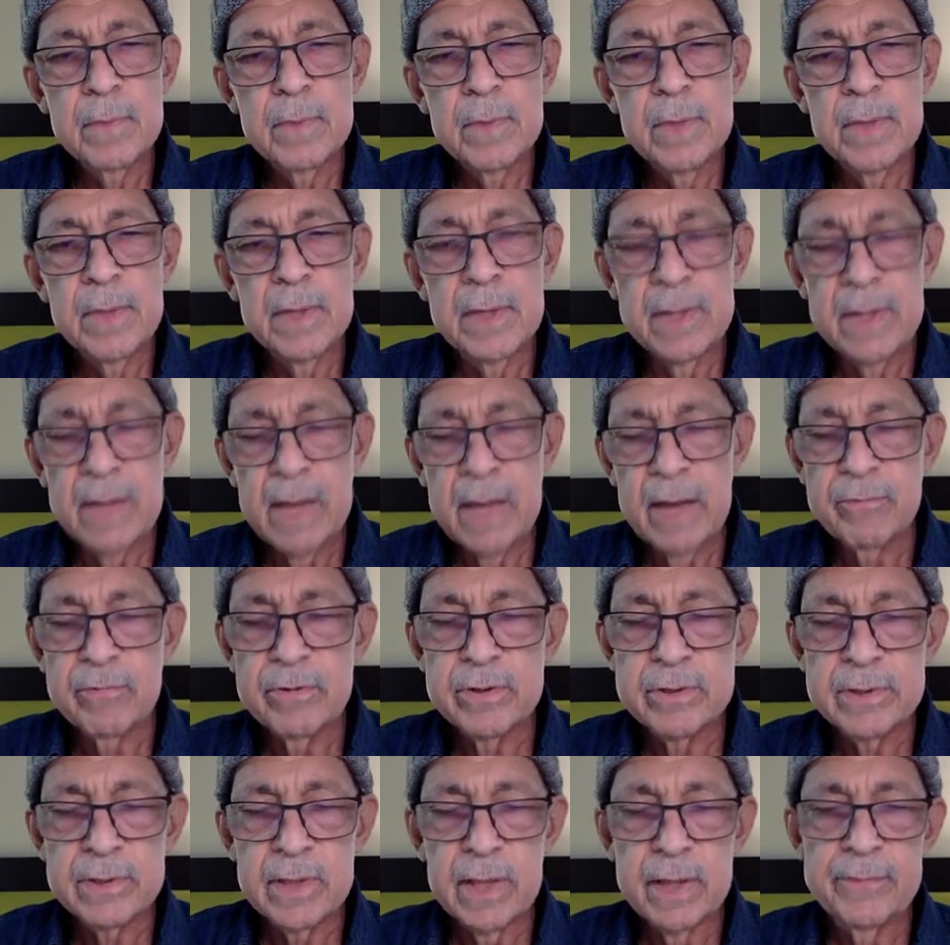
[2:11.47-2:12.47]
in an
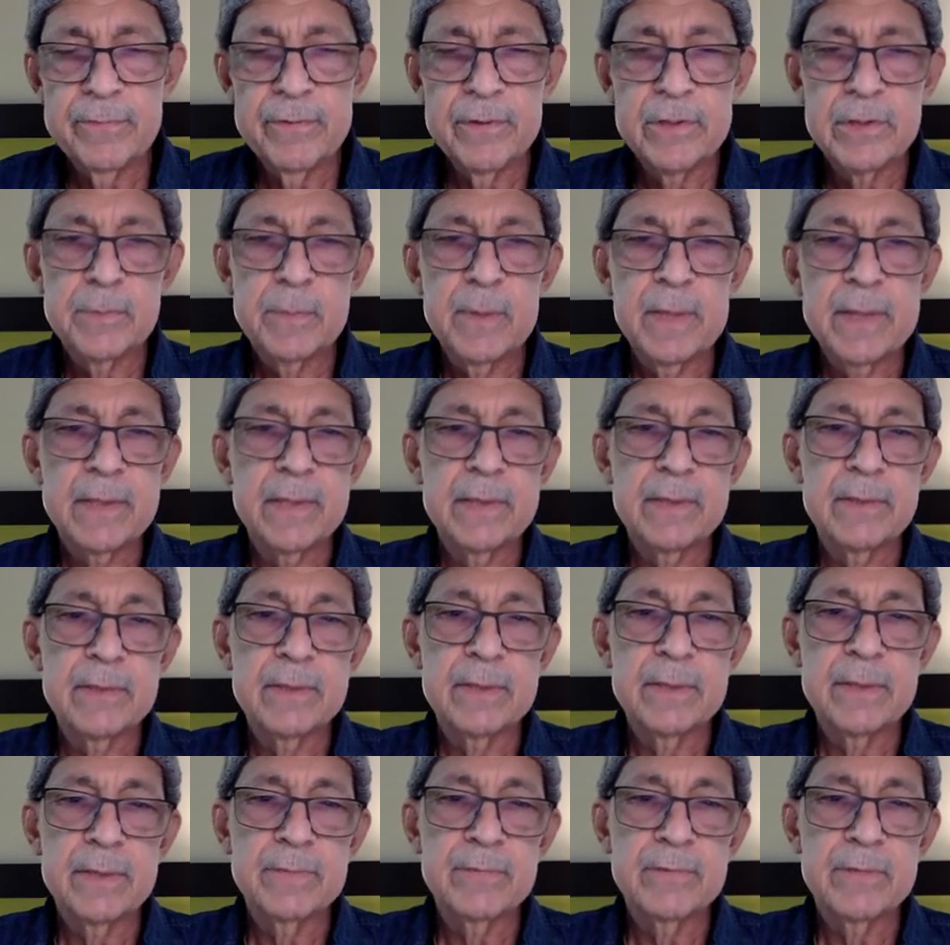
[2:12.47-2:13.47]
average life
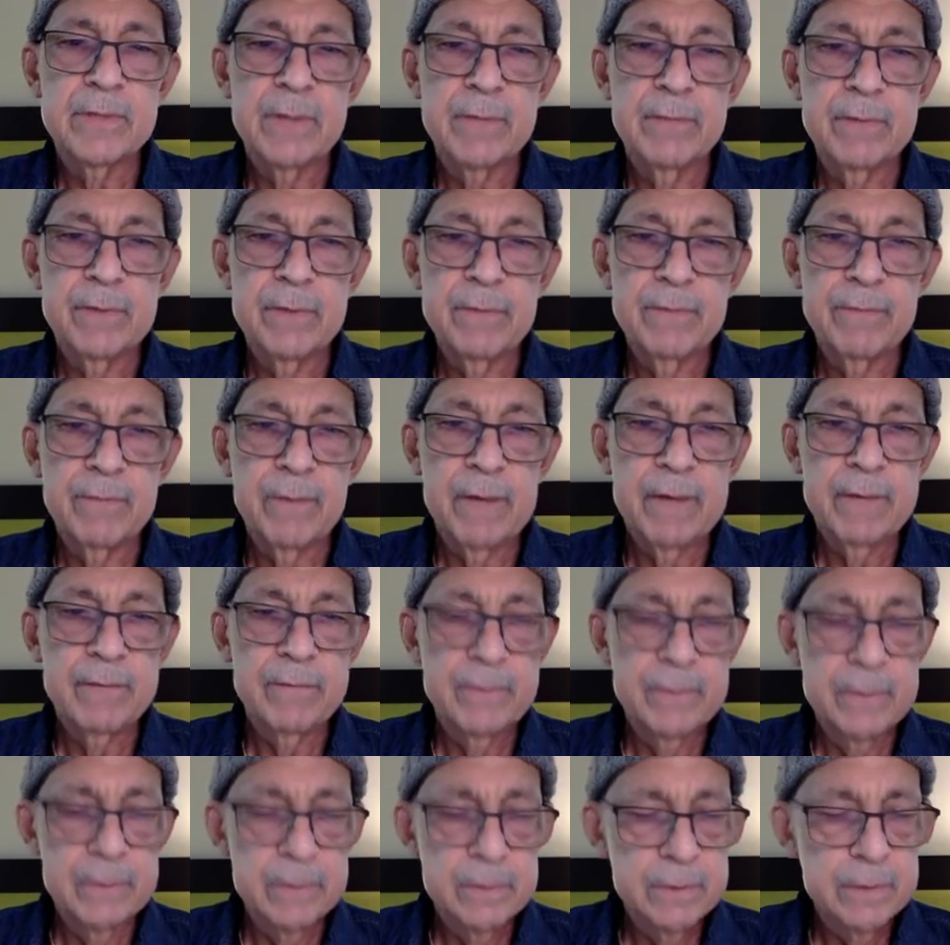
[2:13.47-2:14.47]
expectancy of
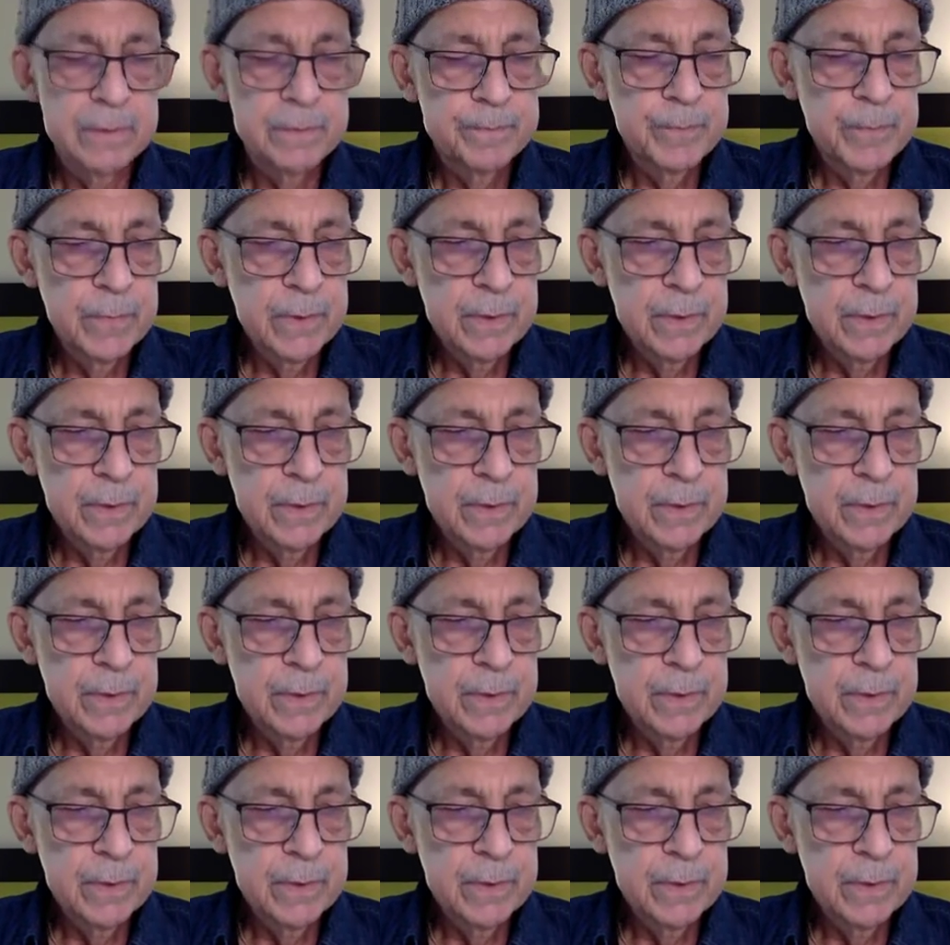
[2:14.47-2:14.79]
75 years.